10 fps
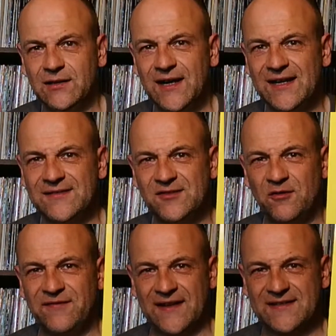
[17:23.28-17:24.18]
It's
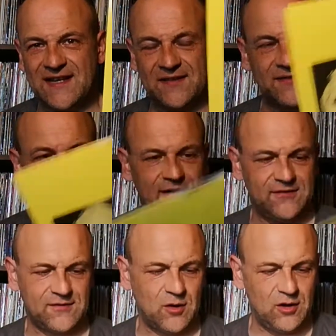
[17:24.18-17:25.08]
not fantastic. It's
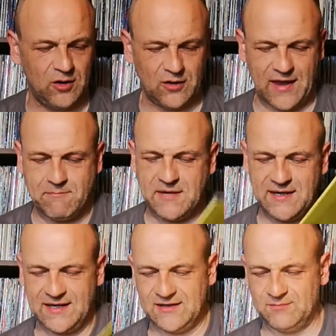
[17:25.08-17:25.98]
got a lot of that
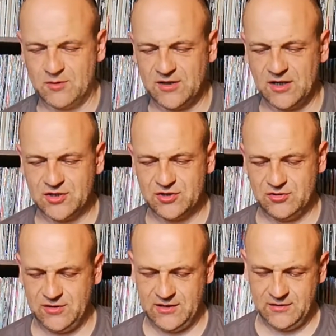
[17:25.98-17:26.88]
mid-80s production
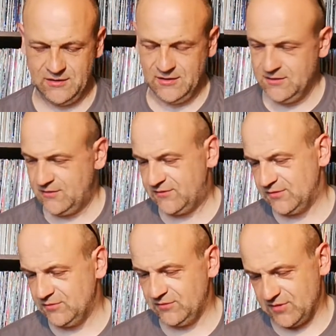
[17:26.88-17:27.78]
on it. The
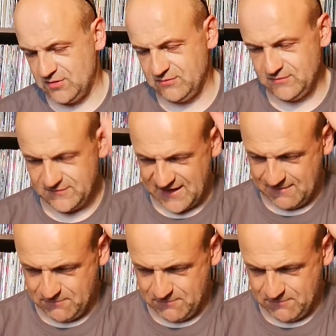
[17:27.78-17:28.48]
songs aren't that